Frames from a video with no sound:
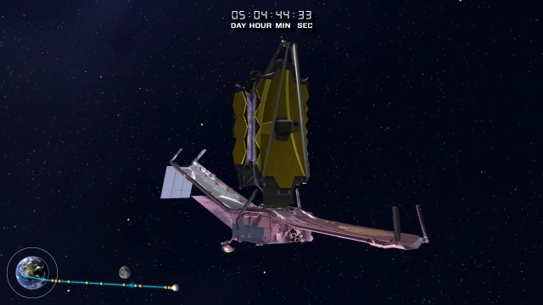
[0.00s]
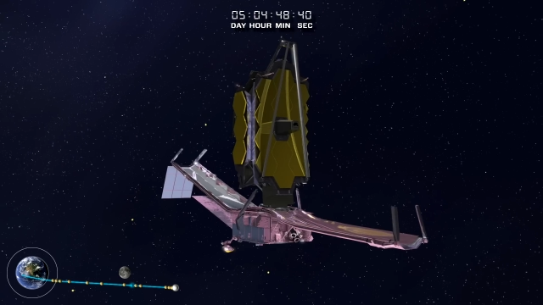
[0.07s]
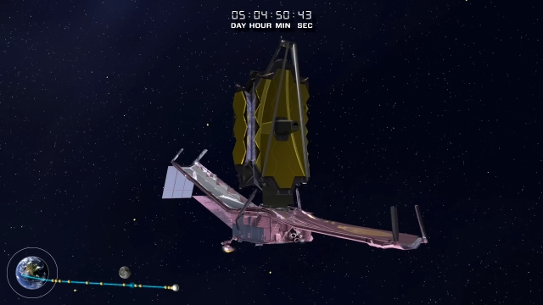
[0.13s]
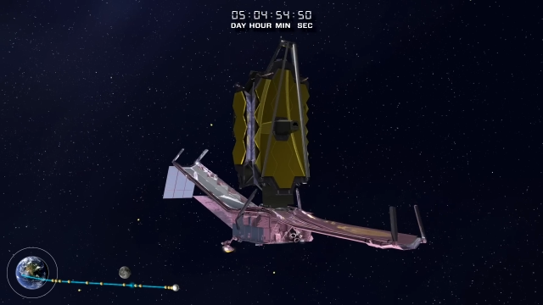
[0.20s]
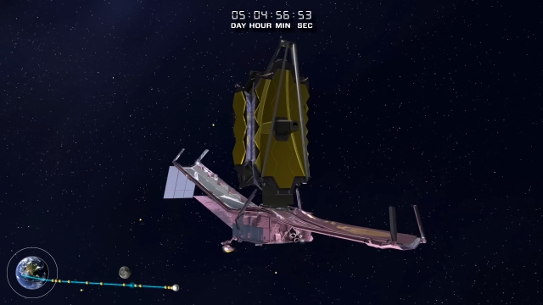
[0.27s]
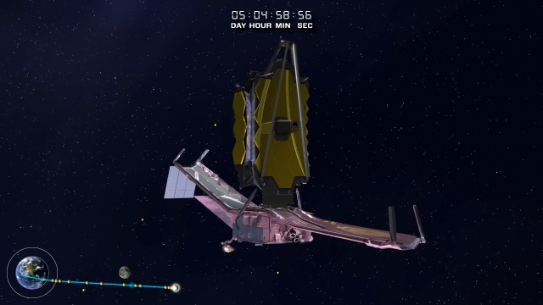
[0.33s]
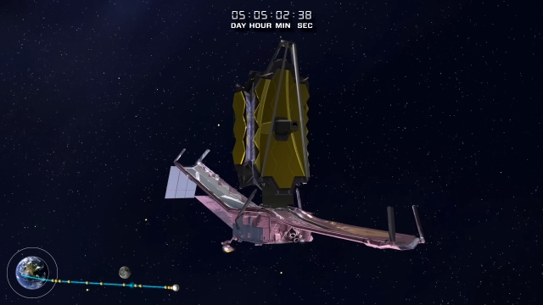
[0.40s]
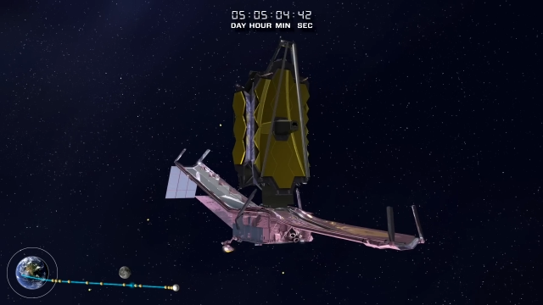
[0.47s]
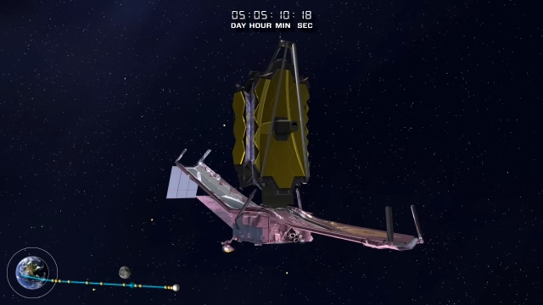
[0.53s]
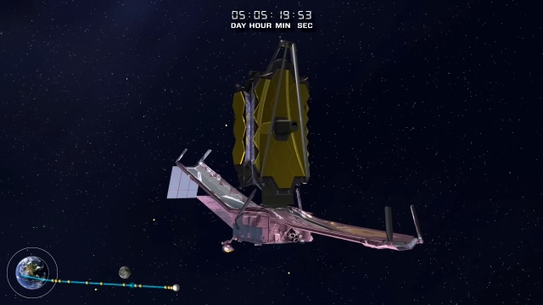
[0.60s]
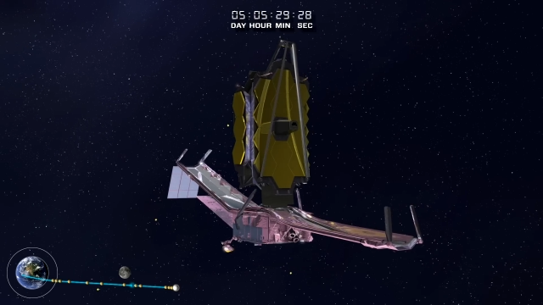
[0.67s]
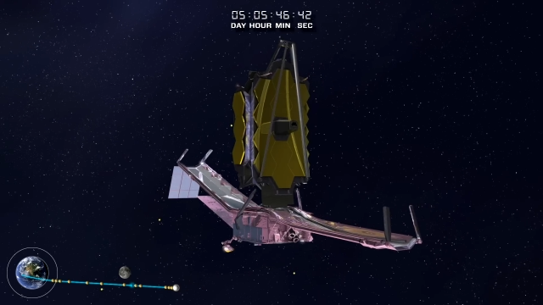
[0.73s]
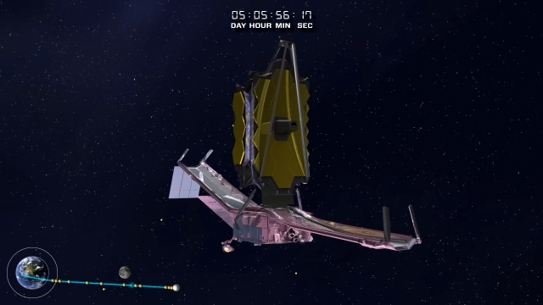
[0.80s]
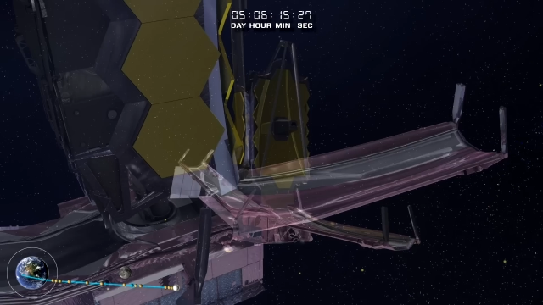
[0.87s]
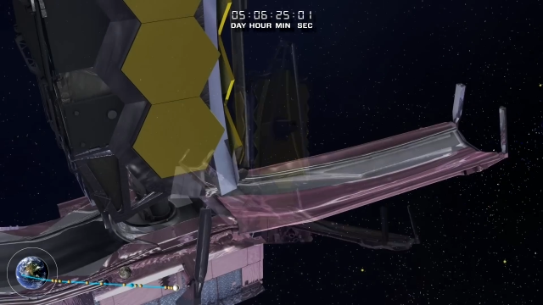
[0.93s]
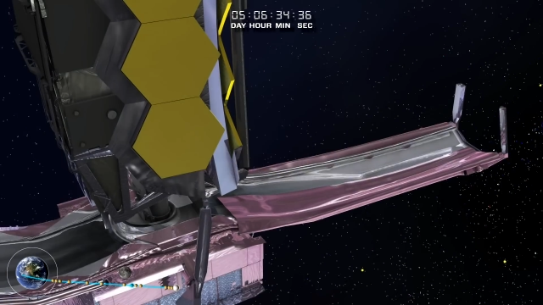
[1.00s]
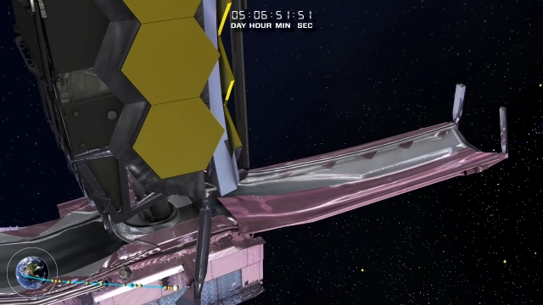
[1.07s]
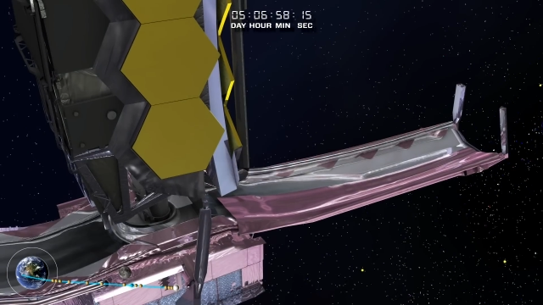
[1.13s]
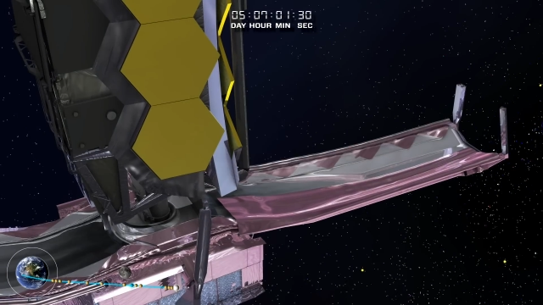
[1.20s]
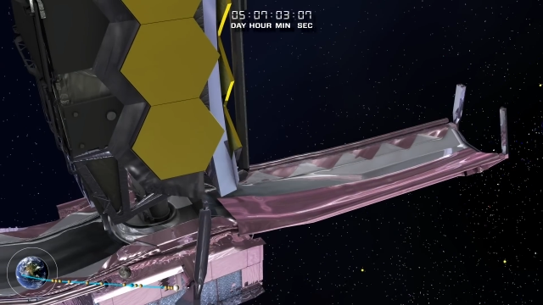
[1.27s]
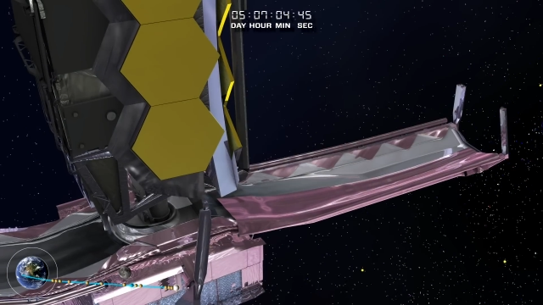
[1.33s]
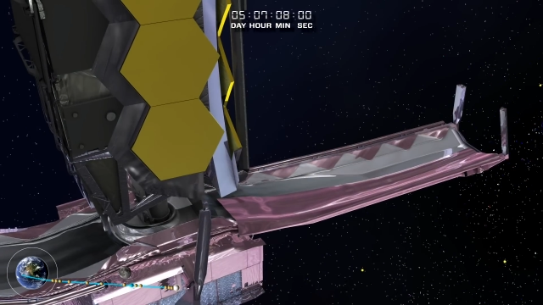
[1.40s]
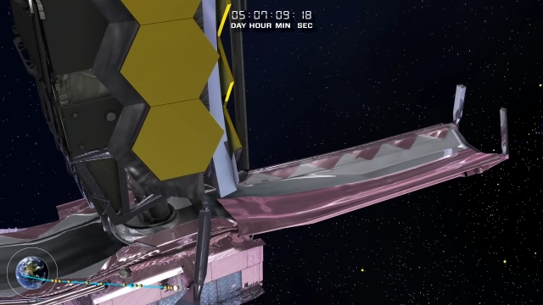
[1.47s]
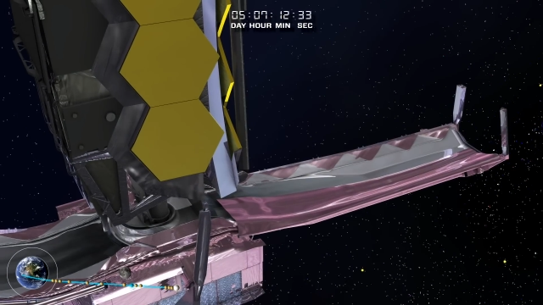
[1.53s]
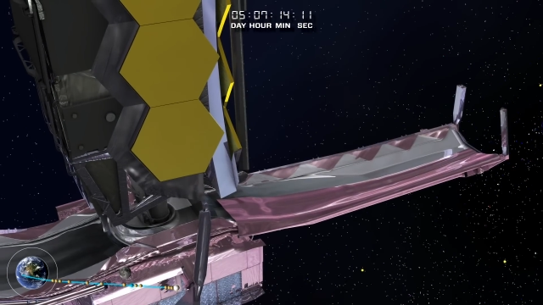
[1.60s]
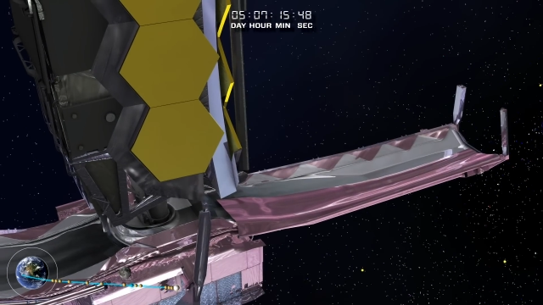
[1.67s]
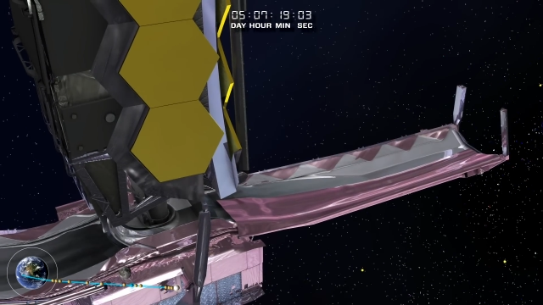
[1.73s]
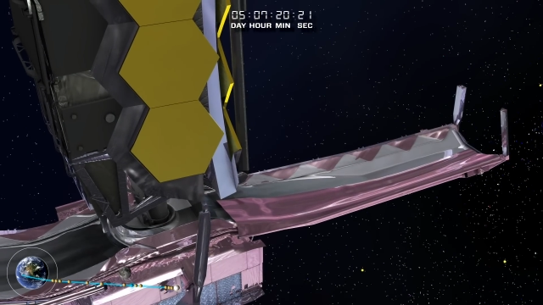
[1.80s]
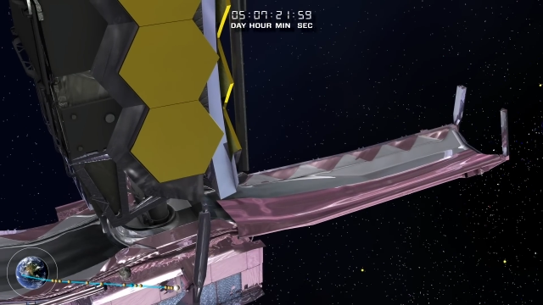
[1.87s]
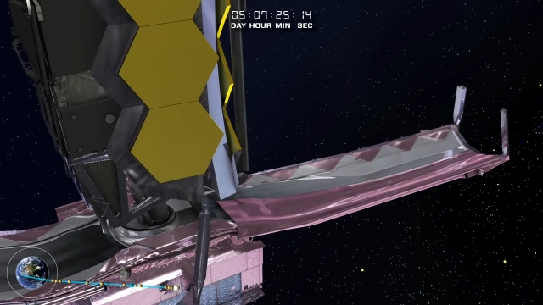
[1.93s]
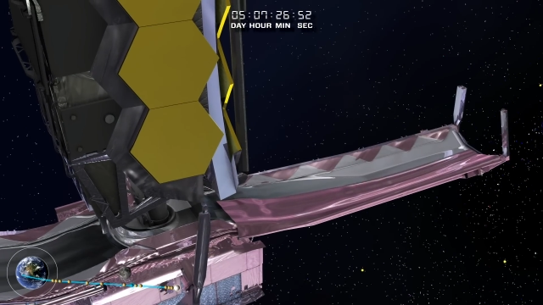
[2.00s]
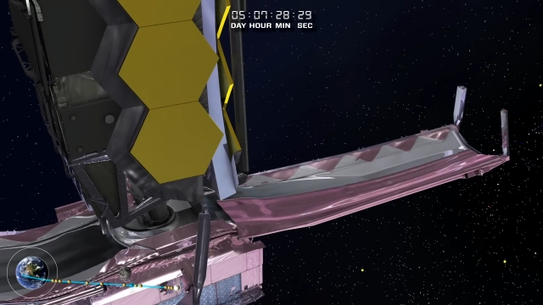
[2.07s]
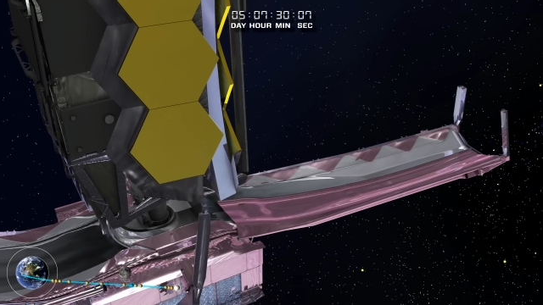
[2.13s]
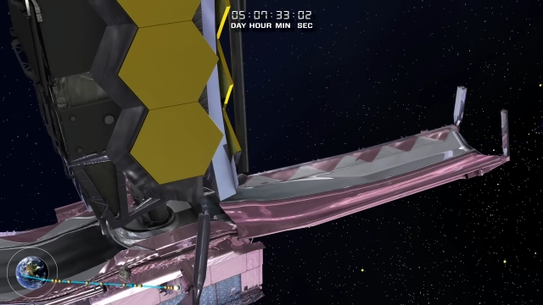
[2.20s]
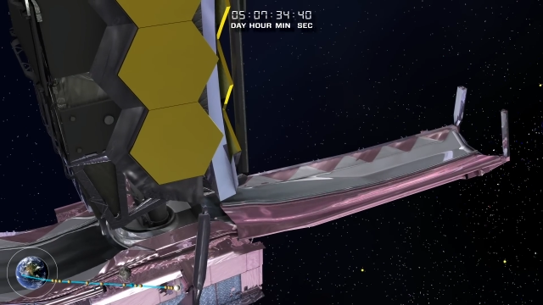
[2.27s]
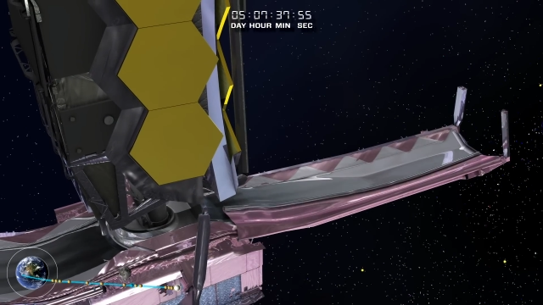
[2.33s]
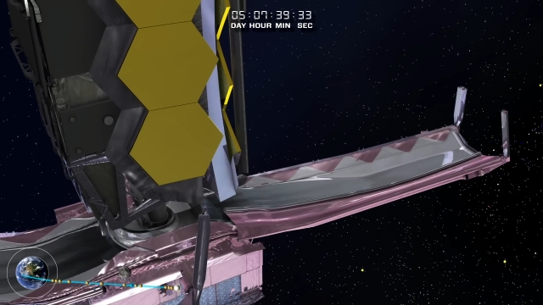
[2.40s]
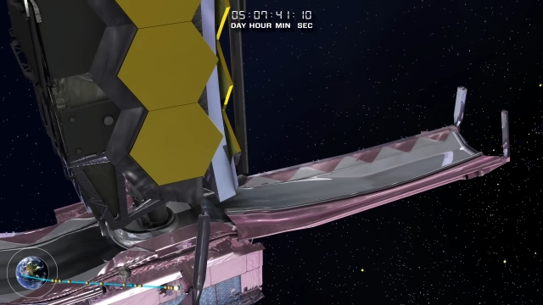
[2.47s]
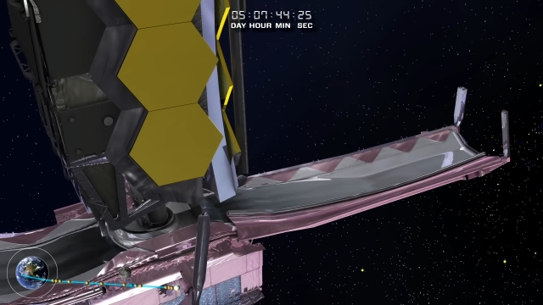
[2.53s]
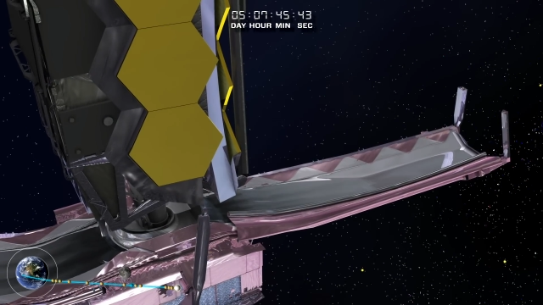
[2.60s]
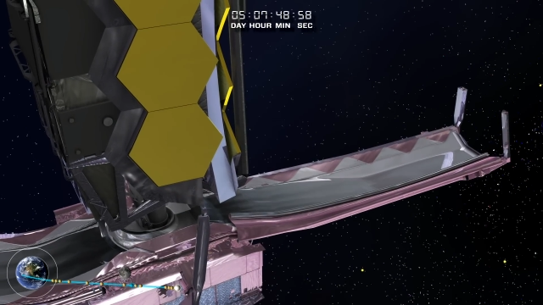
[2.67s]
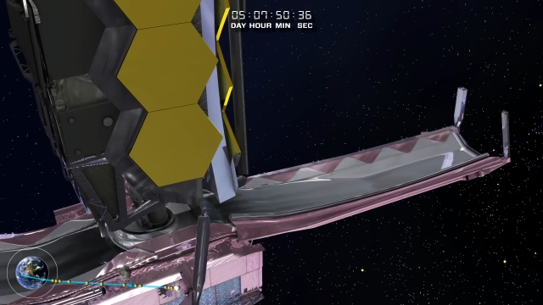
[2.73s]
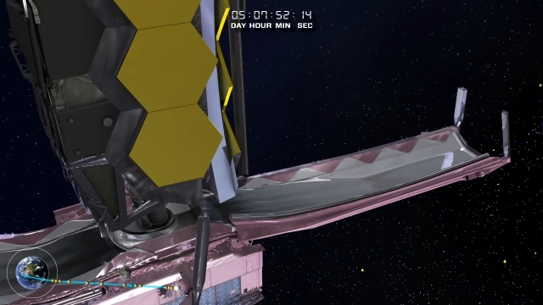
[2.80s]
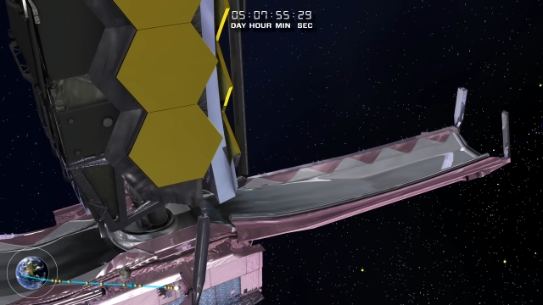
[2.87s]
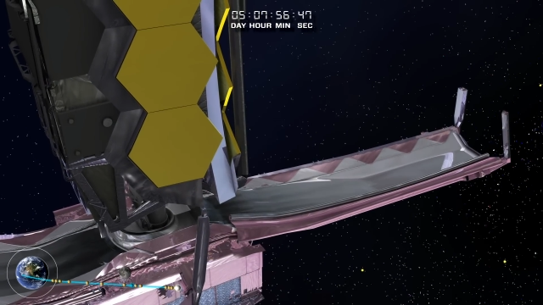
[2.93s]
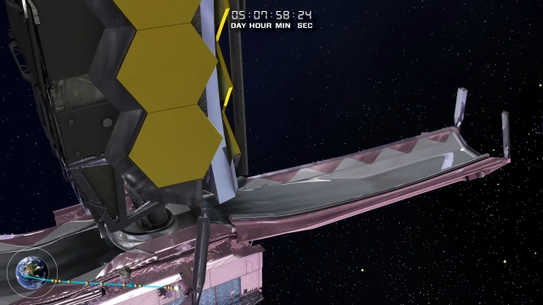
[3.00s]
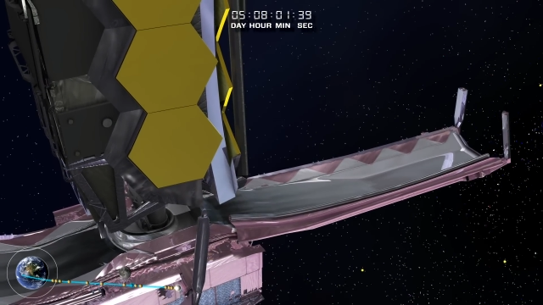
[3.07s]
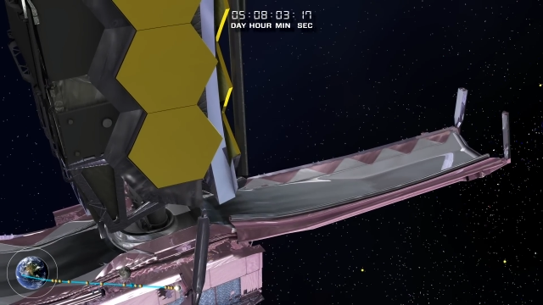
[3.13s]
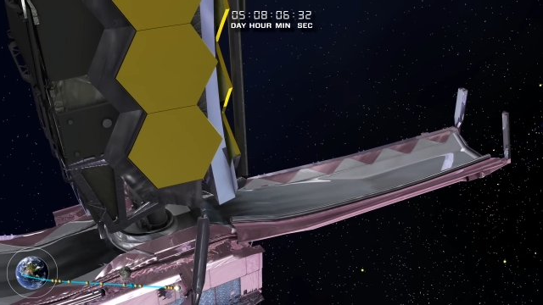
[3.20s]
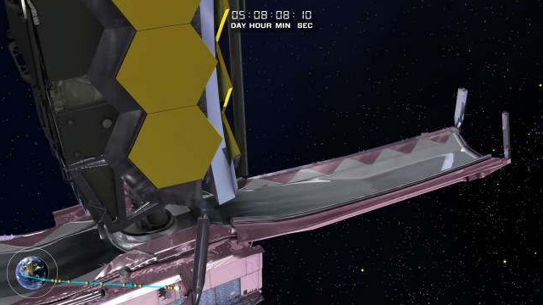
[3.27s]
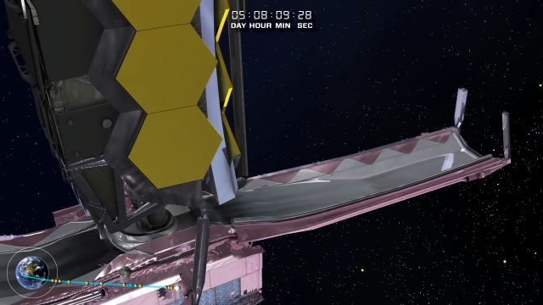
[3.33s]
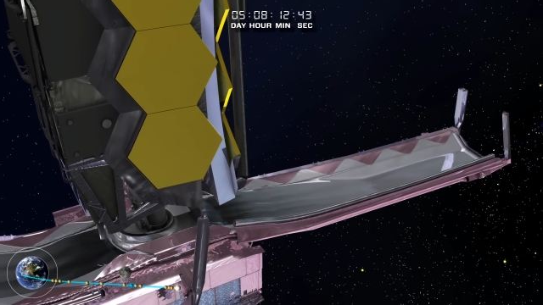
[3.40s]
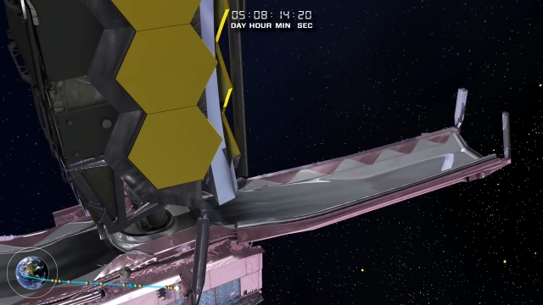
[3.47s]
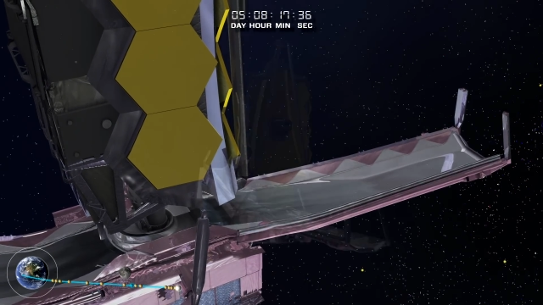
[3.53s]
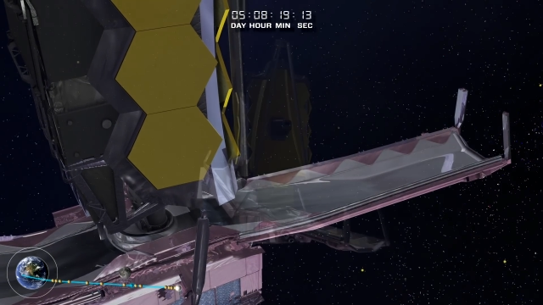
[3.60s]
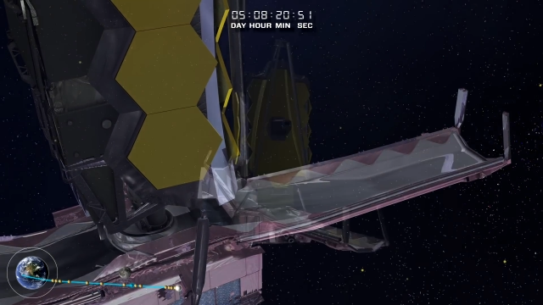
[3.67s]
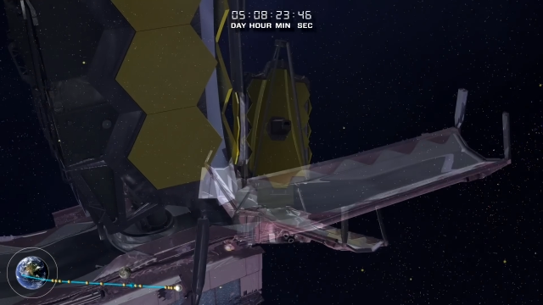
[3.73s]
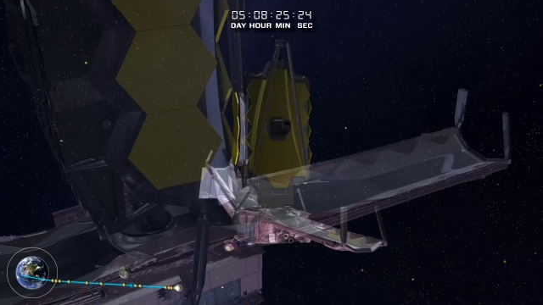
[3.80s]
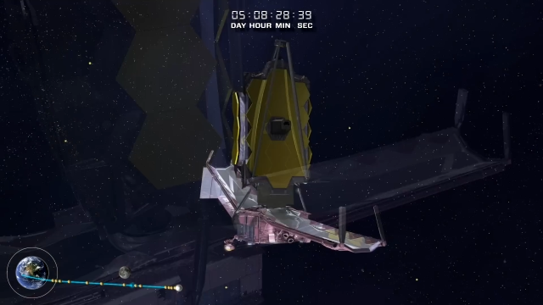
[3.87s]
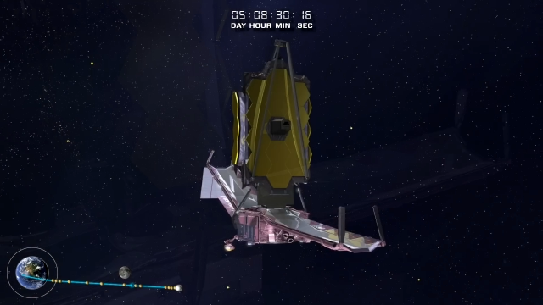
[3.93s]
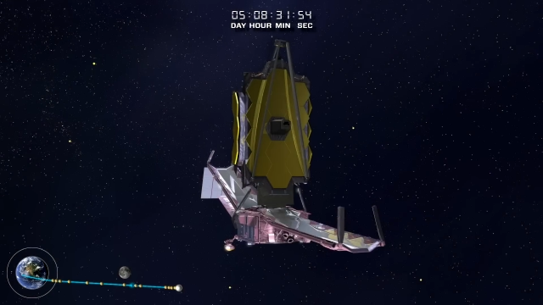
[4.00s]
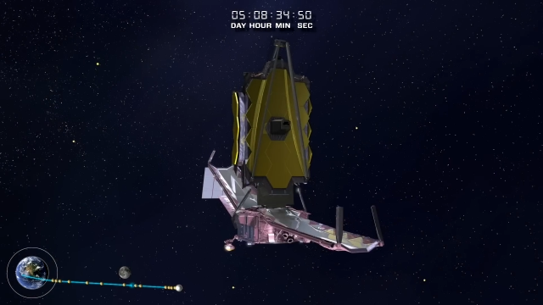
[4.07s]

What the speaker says: (no speaker visible)